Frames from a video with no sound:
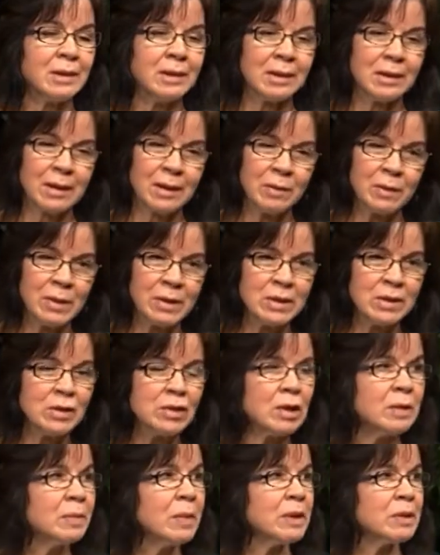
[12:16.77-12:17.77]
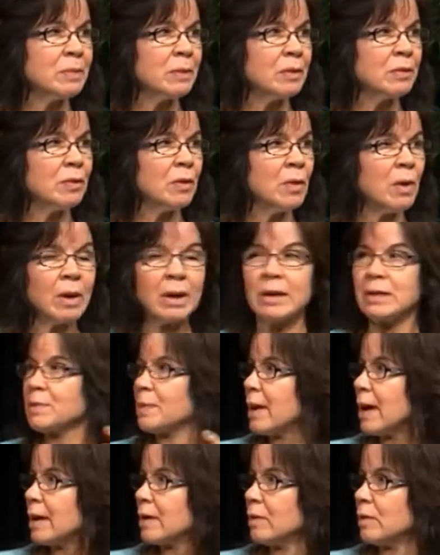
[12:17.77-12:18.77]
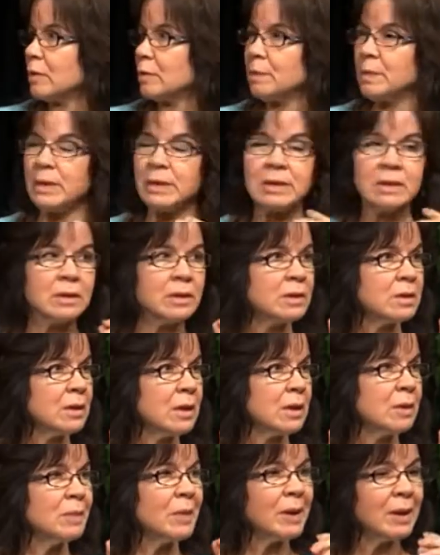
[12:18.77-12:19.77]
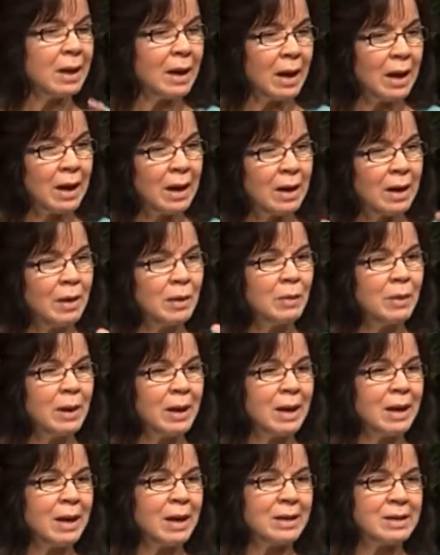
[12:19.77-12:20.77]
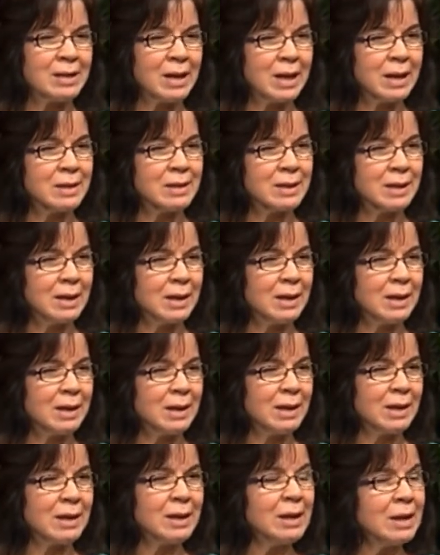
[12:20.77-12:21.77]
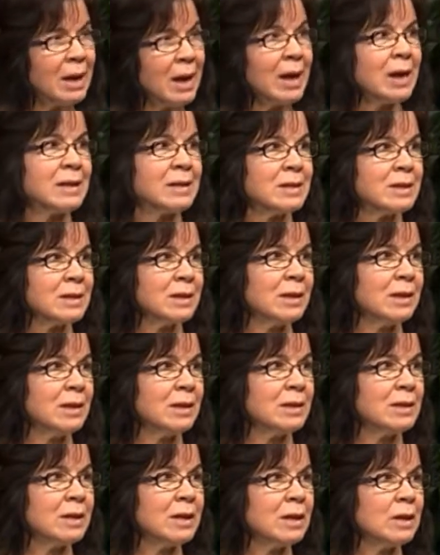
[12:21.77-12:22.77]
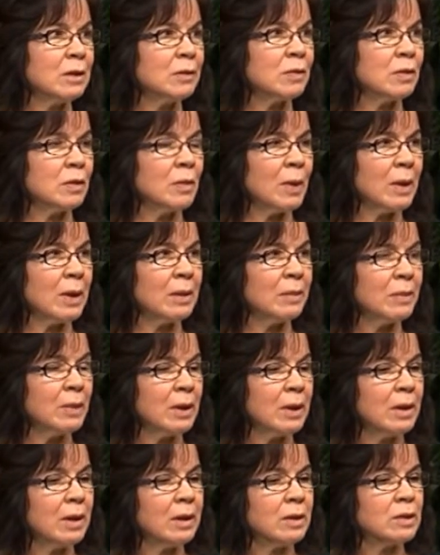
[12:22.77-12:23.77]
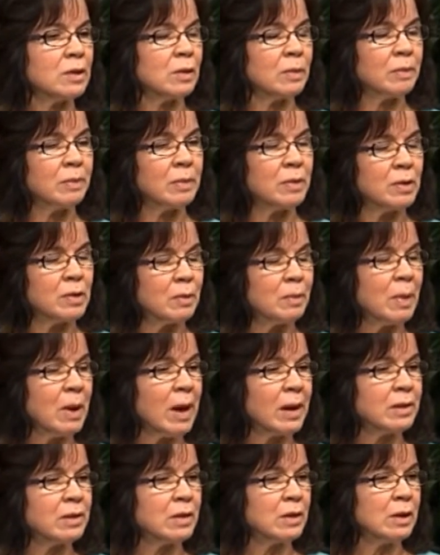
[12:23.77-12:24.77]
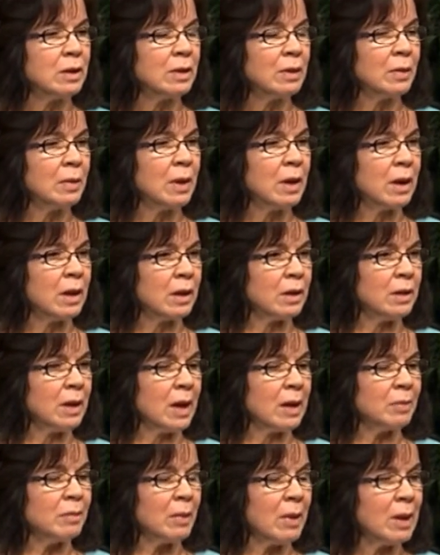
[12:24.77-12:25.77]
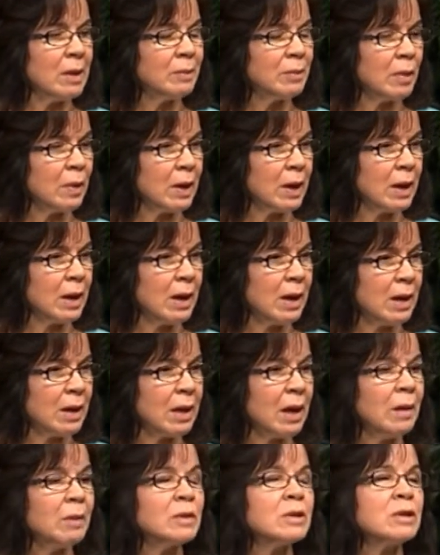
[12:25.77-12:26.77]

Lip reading: It wasn't so much before because we had our own business, but now it takes less to get overwhelmed. So back to you, that memory, that